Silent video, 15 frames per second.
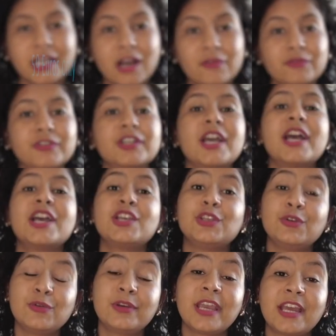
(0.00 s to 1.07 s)
account,
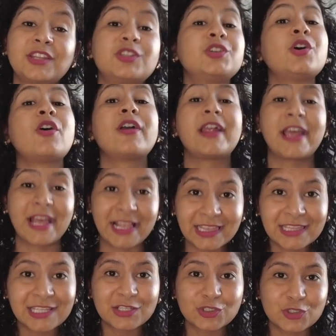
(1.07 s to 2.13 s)
you get your
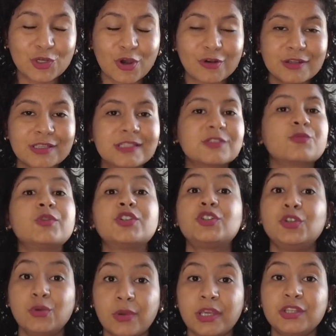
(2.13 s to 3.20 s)
health insurance,
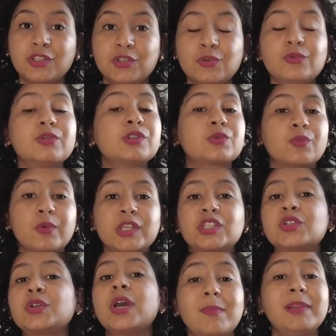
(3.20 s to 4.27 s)
which you can choose
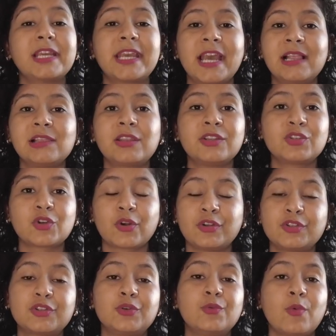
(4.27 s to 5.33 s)
which public health
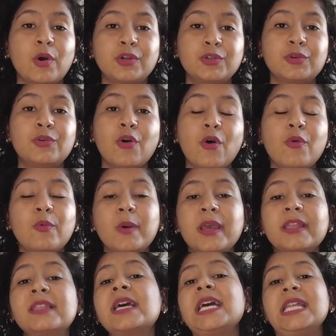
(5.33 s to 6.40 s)
insurance you want to go
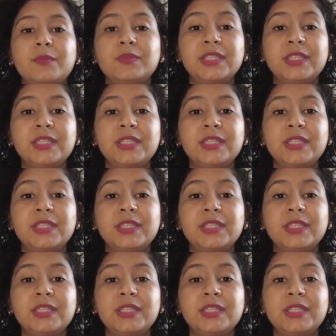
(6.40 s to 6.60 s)
with,